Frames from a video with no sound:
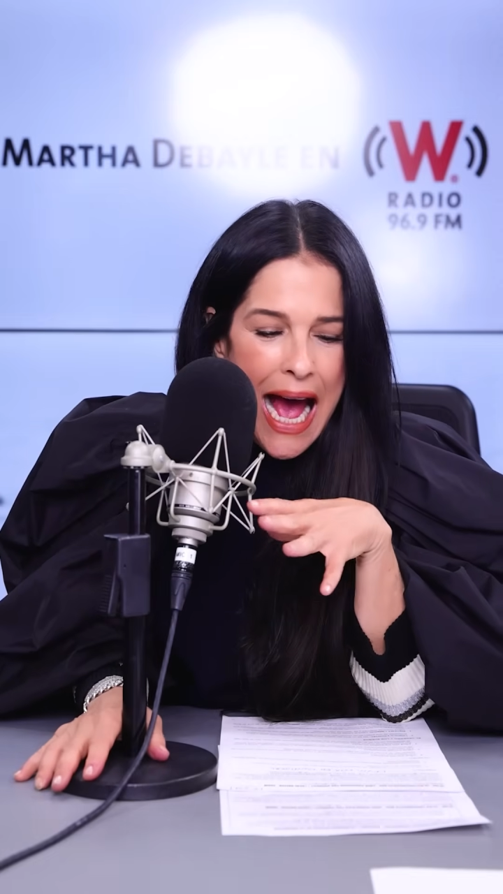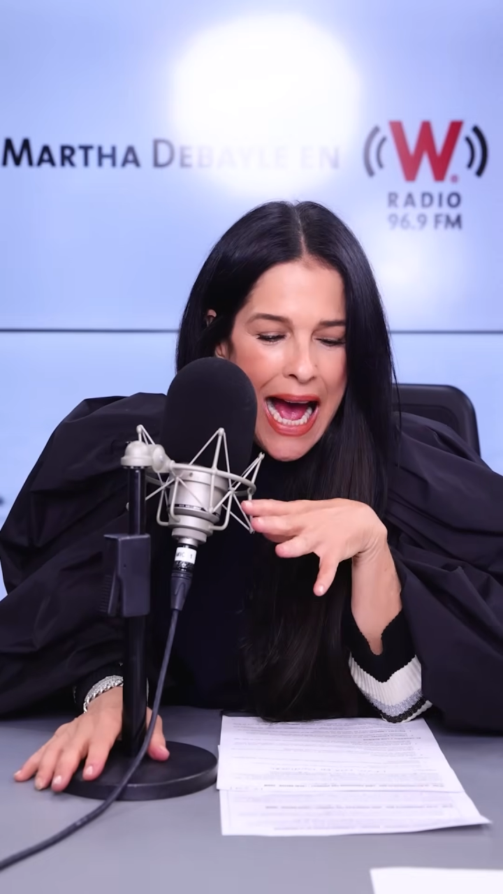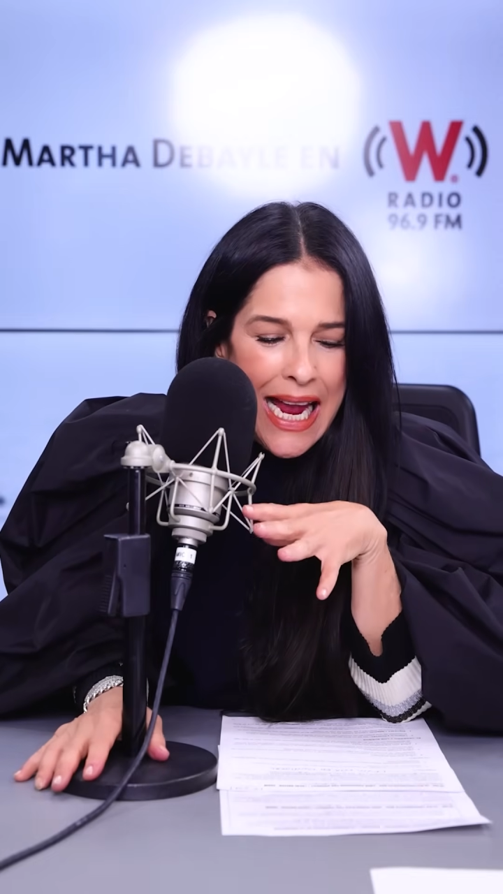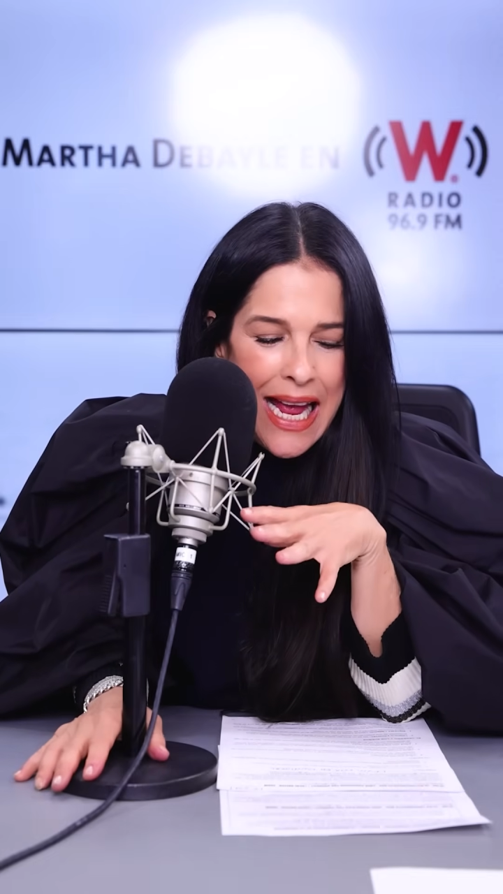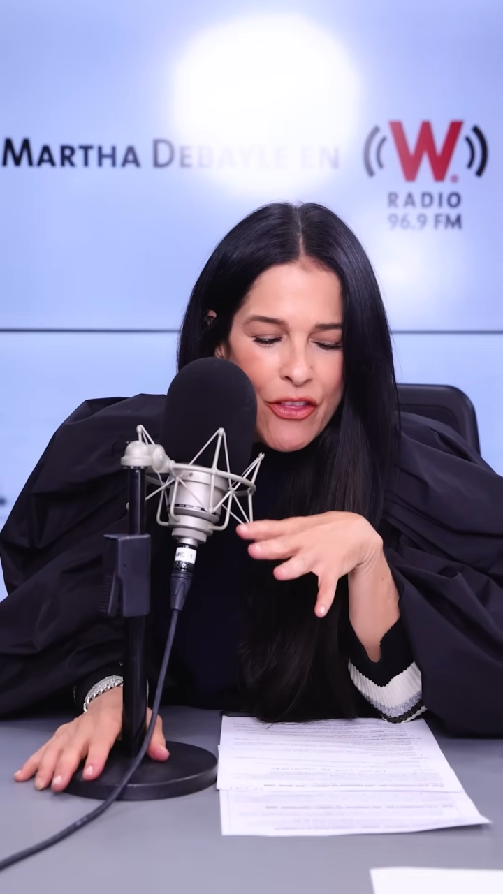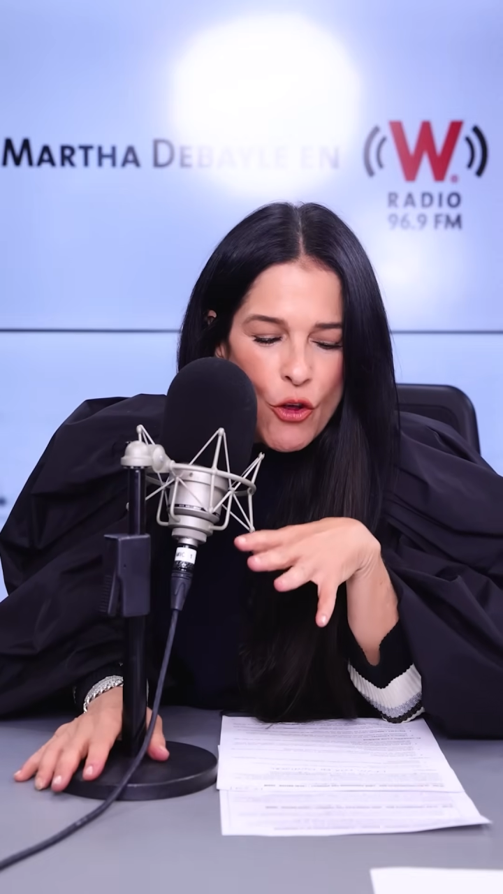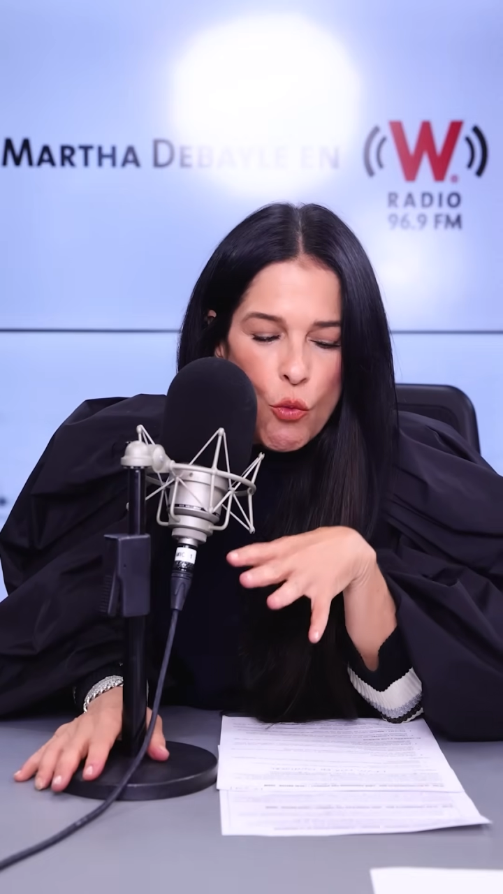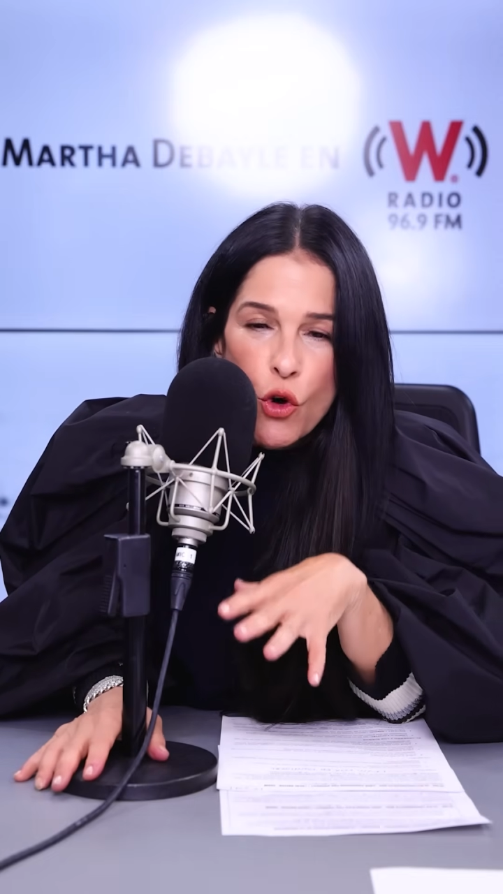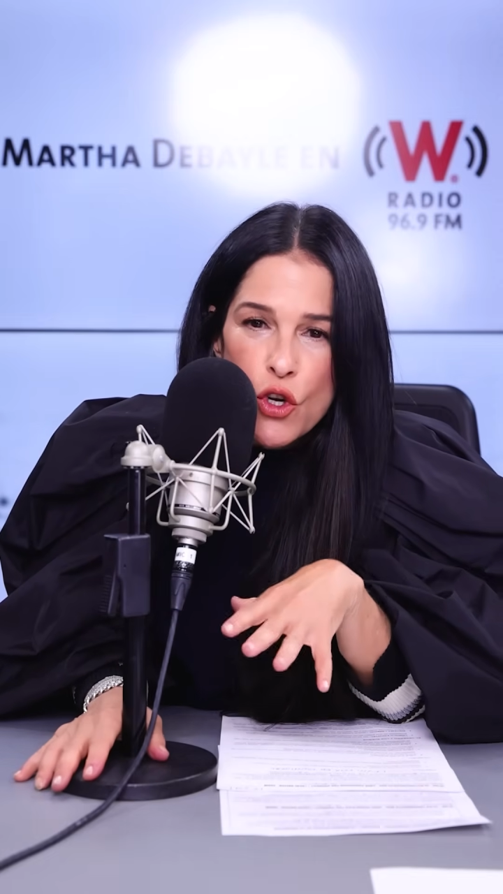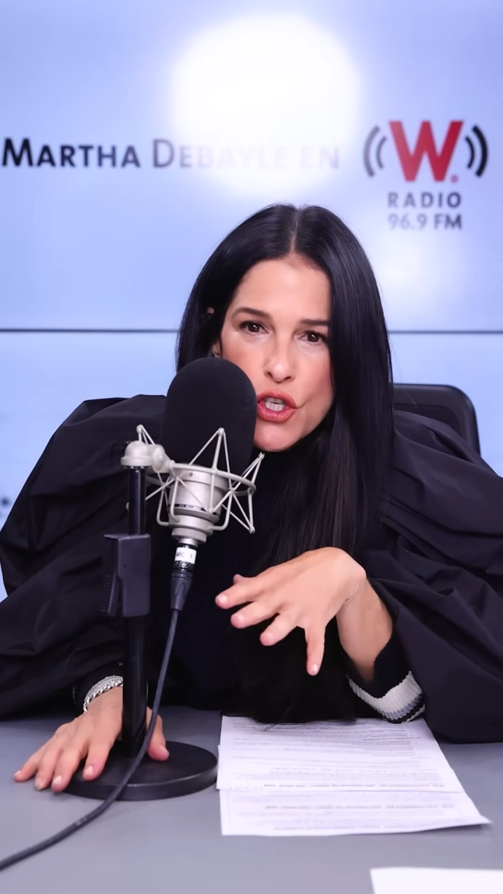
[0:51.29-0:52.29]
I had the
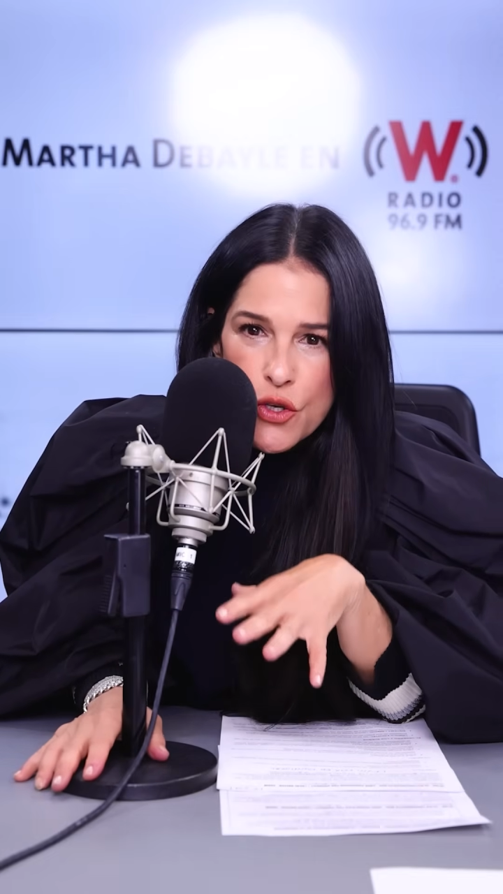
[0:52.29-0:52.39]
worst